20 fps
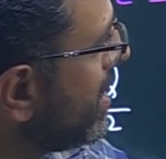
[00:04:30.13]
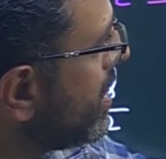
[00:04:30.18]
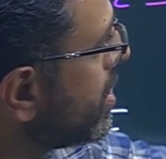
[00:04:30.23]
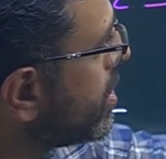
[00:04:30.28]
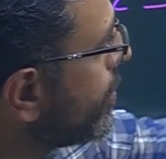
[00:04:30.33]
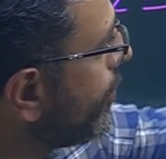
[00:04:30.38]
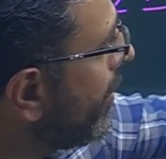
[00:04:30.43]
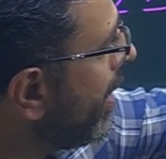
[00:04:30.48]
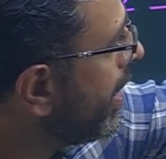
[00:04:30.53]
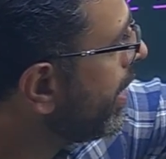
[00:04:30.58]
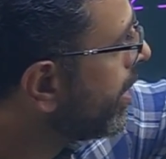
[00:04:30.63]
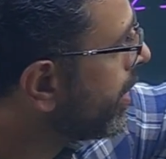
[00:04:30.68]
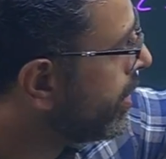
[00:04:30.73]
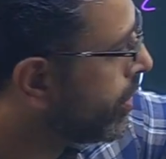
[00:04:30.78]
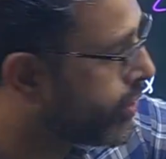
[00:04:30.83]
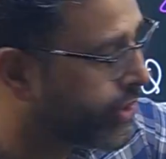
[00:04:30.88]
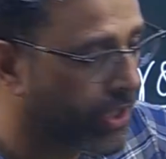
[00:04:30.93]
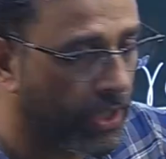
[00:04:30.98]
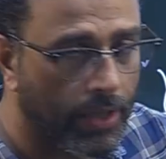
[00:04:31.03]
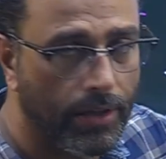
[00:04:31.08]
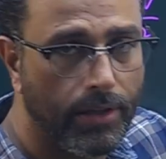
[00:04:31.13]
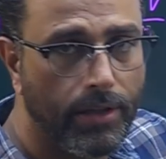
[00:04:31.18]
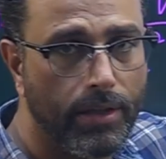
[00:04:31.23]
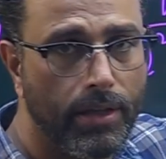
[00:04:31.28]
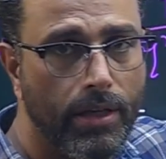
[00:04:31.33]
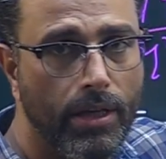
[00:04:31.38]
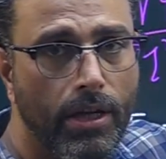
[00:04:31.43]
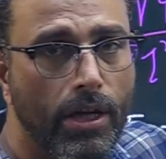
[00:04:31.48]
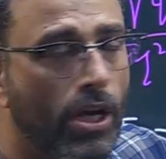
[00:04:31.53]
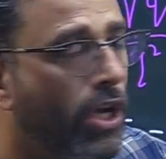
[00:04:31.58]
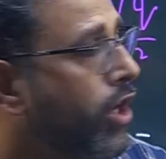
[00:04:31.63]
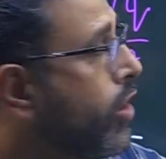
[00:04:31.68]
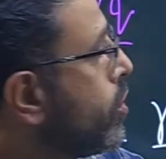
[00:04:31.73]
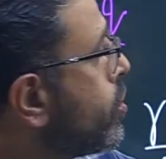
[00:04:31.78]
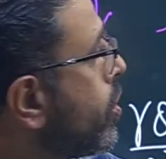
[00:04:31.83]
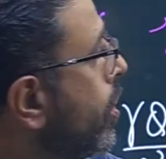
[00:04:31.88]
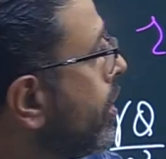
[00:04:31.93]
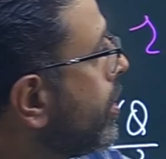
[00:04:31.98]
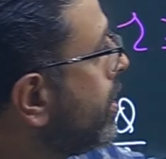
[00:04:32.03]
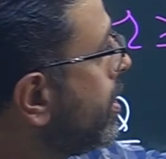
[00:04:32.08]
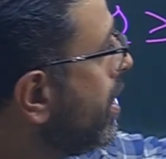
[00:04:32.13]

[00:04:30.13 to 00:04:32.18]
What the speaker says: this spherical shell. So